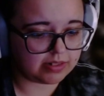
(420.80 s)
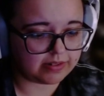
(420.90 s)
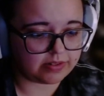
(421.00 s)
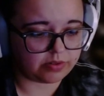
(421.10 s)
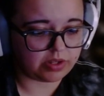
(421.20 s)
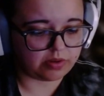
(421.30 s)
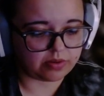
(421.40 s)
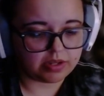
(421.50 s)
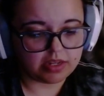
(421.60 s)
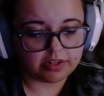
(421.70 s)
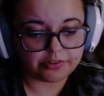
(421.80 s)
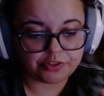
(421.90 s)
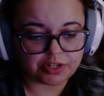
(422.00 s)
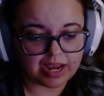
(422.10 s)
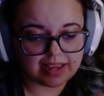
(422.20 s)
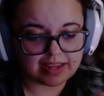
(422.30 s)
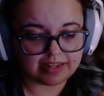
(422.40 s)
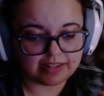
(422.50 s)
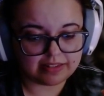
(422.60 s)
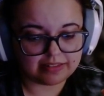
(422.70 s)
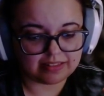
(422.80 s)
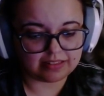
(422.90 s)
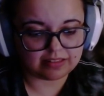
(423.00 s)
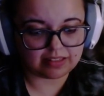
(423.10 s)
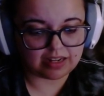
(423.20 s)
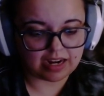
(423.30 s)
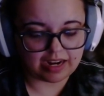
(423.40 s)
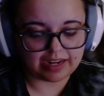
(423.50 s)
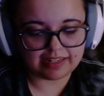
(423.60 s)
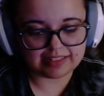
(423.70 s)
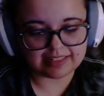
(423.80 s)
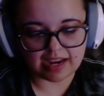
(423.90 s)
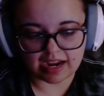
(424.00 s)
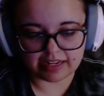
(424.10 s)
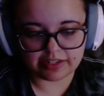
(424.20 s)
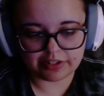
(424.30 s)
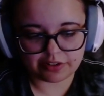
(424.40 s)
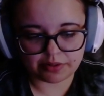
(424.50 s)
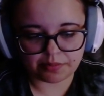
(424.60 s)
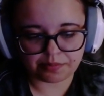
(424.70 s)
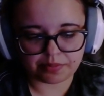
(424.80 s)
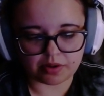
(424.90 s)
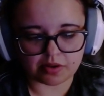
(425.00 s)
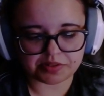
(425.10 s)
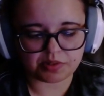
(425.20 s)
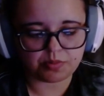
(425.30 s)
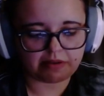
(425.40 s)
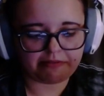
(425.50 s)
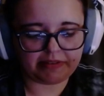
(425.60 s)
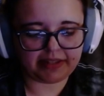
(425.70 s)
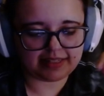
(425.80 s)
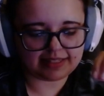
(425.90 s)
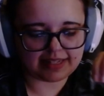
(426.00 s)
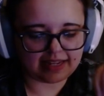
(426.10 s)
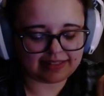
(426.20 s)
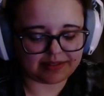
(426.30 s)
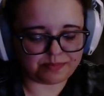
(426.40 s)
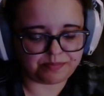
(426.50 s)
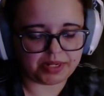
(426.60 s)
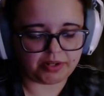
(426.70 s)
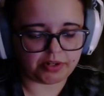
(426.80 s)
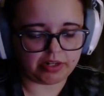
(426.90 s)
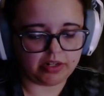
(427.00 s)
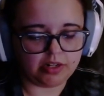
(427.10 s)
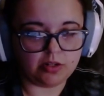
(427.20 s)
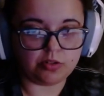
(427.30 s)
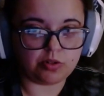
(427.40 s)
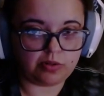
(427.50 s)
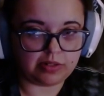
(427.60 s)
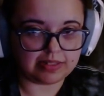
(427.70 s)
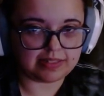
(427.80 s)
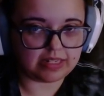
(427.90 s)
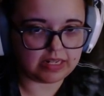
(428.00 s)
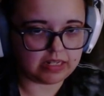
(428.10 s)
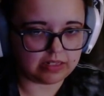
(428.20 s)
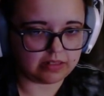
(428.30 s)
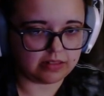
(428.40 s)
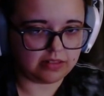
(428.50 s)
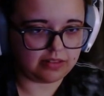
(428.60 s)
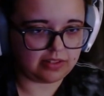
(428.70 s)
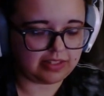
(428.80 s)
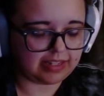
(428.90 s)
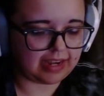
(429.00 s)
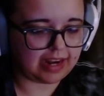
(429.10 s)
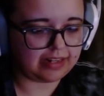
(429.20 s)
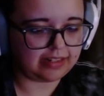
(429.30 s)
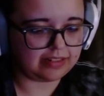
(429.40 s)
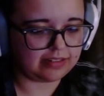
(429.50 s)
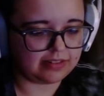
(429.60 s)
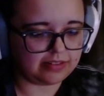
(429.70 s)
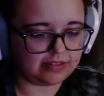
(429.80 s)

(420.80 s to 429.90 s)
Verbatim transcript: this is so cute. Your chat is kind of tinier, but also I feel the text is bigger, so you can see they kind of